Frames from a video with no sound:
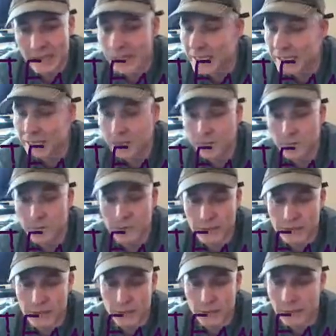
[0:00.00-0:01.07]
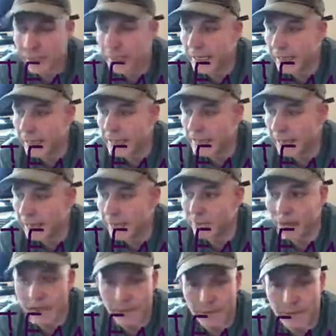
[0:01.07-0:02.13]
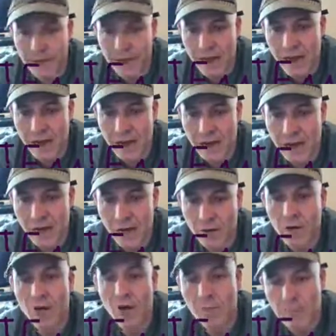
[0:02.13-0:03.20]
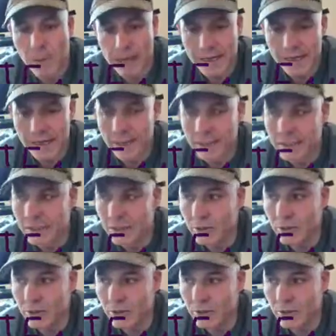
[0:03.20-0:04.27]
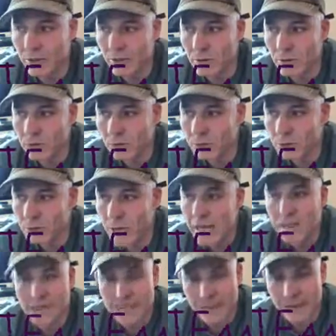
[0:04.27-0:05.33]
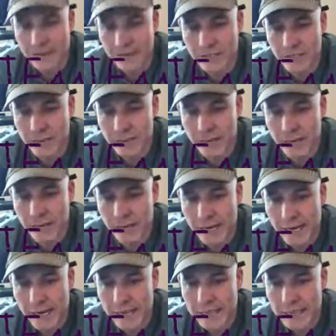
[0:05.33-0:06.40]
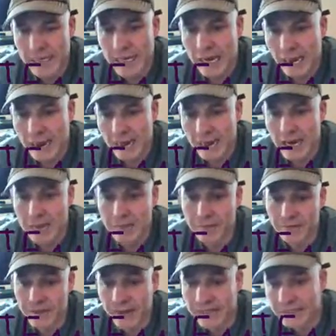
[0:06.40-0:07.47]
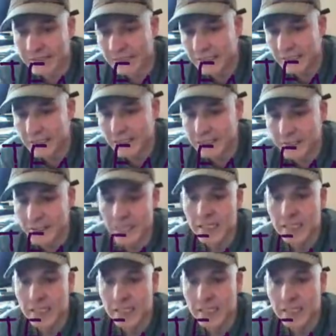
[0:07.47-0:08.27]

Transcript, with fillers: They had some decent players like Ray Ferraro, Michael Liut, Dave Tippett, and Ron Francis.